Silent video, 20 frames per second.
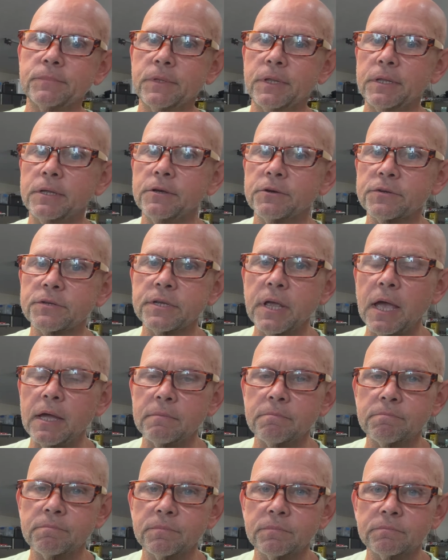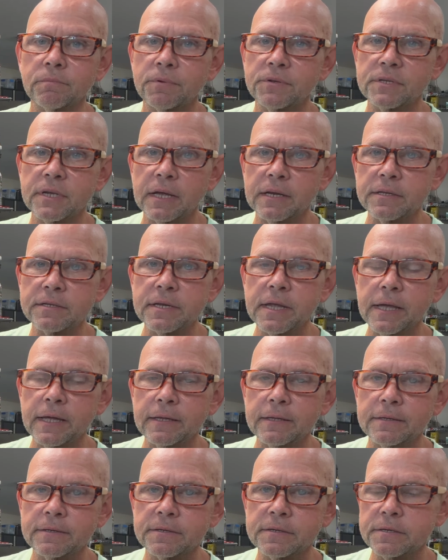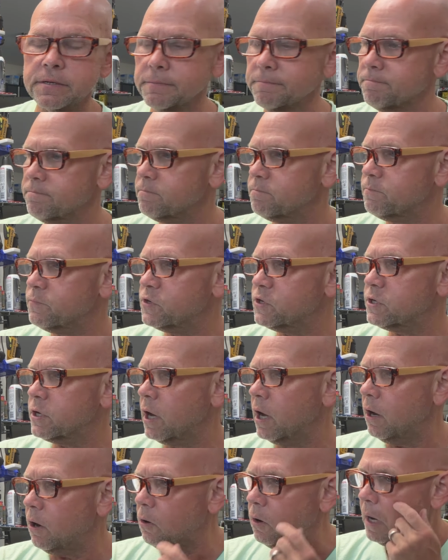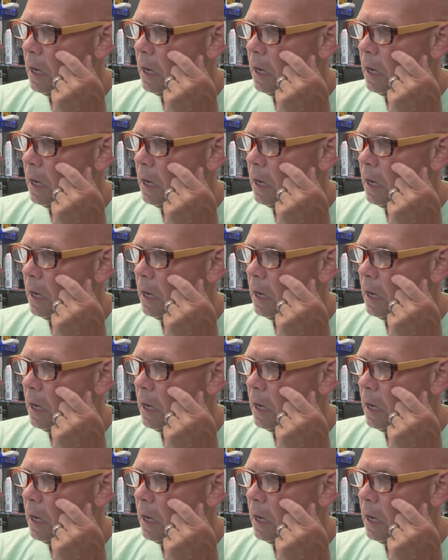you're set as kittens. So